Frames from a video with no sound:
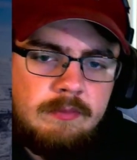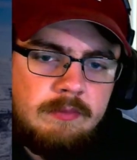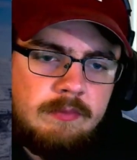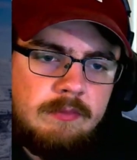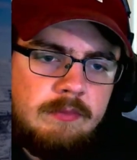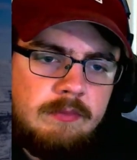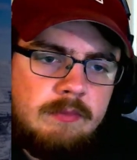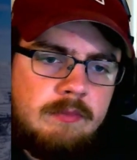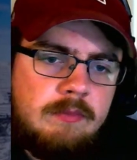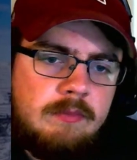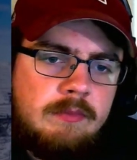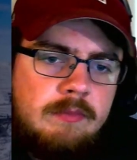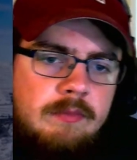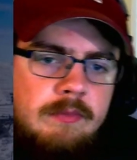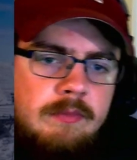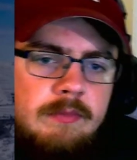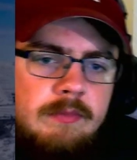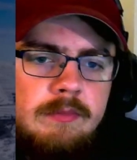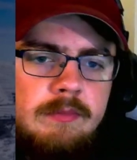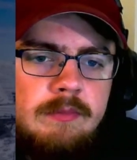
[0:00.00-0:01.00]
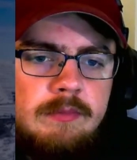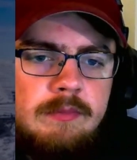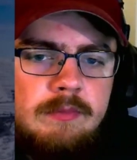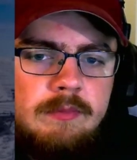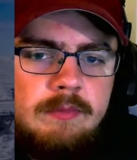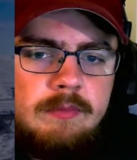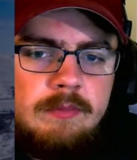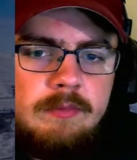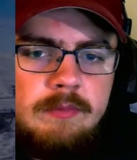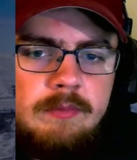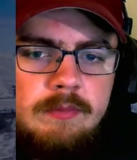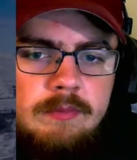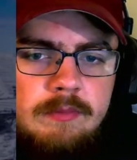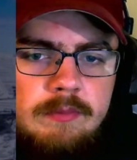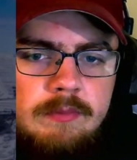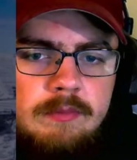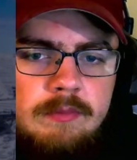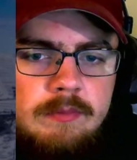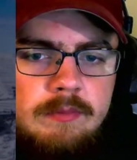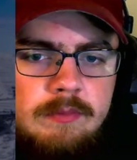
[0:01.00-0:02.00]

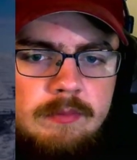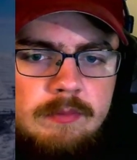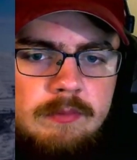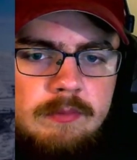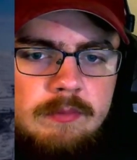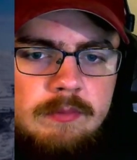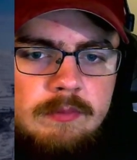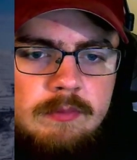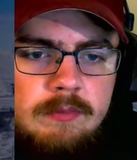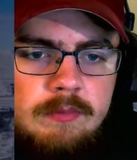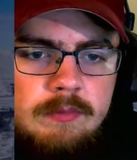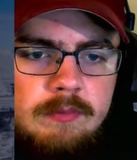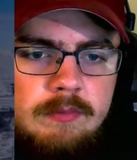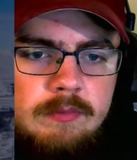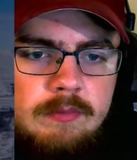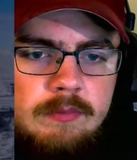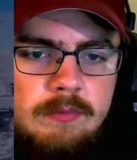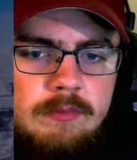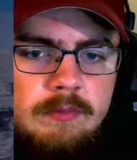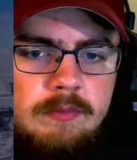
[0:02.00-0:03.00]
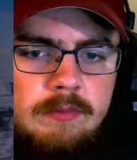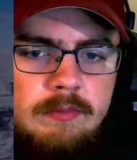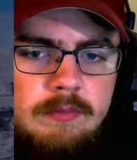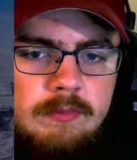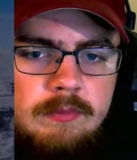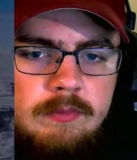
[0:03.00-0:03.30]
This person isn't speaking.